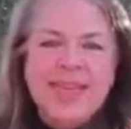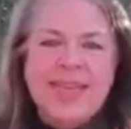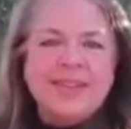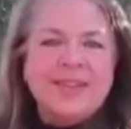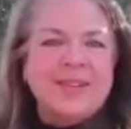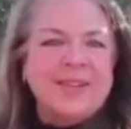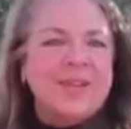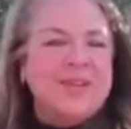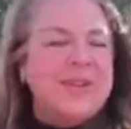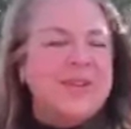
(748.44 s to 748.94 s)

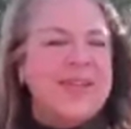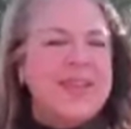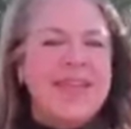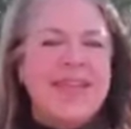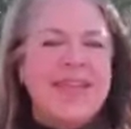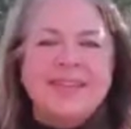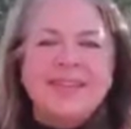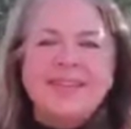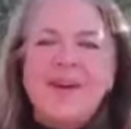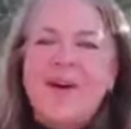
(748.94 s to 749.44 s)
and
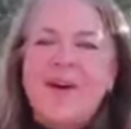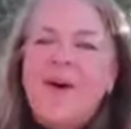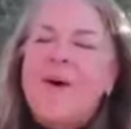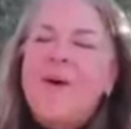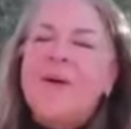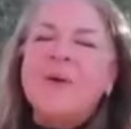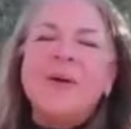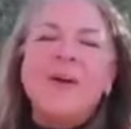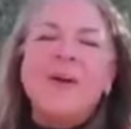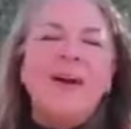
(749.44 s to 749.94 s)
create
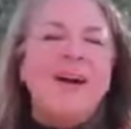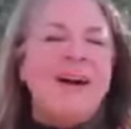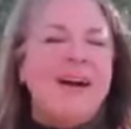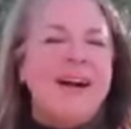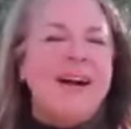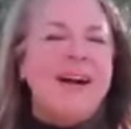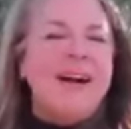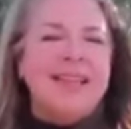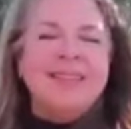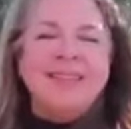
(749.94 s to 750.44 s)
all
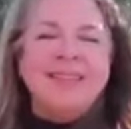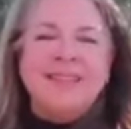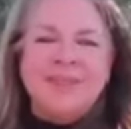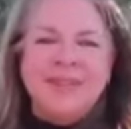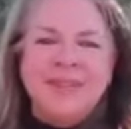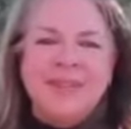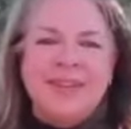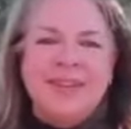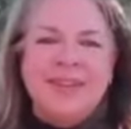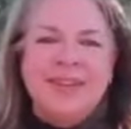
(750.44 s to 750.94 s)
kinds
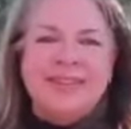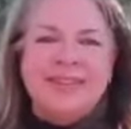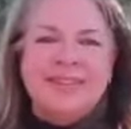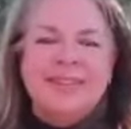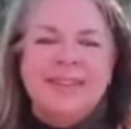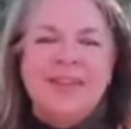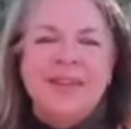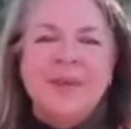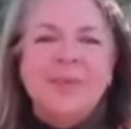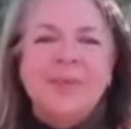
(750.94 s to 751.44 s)
of goodness.